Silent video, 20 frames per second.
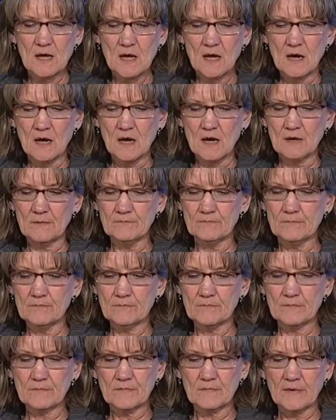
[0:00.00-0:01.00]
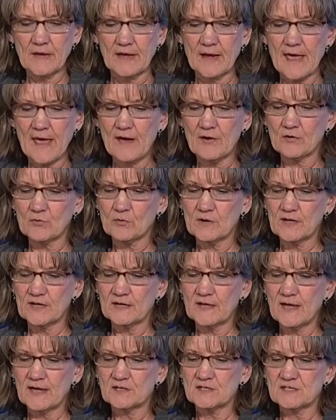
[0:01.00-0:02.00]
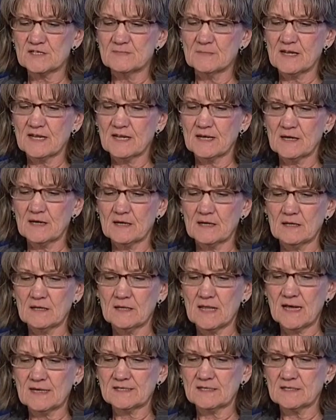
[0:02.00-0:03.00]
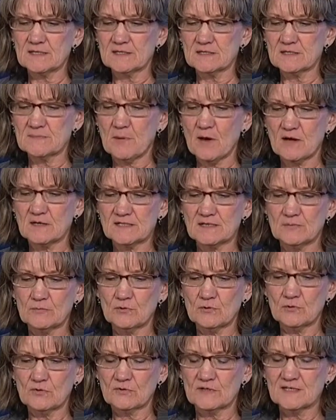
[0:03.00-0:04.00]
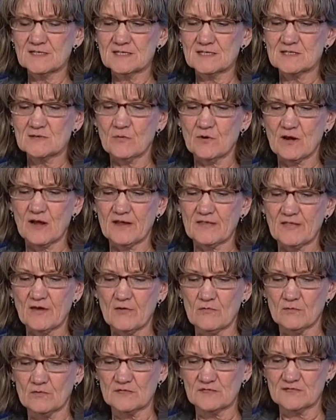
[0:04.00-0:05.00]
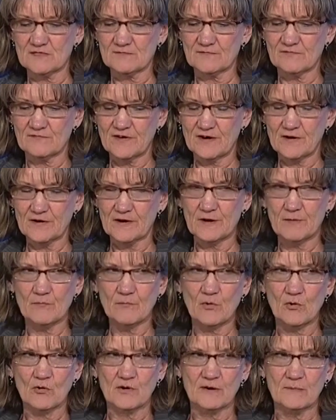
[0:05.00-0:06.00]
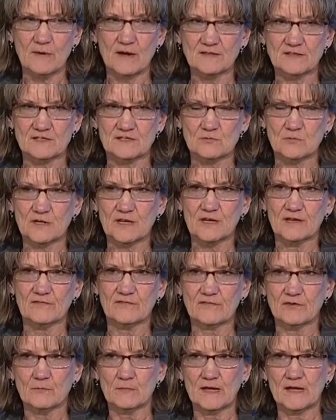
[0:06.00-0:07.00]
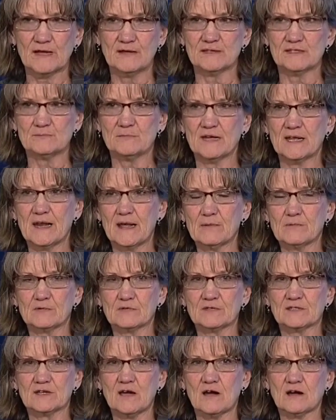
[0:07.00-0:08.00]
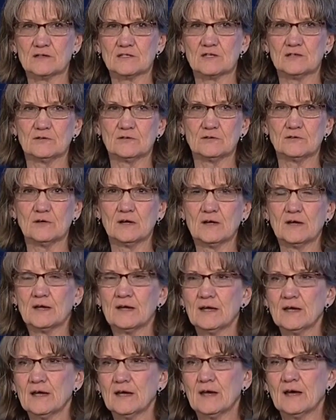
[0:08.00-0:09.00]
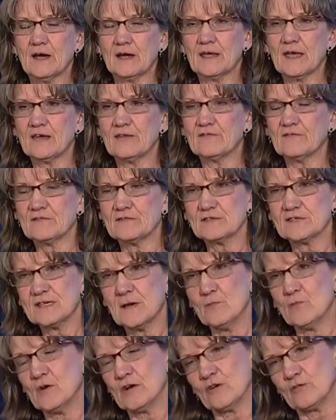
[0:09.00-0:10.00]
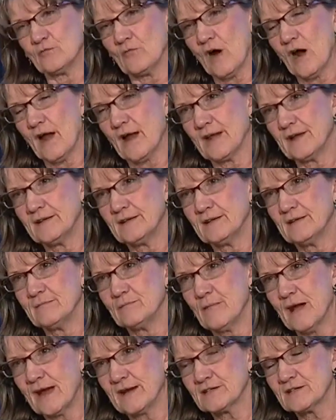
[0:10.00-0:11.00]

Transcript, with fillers: Um, and how do we engage as many Alaskans as possible? This is what I thought was very important about this weekend for me, is being able to talk to, I gave someone a ride back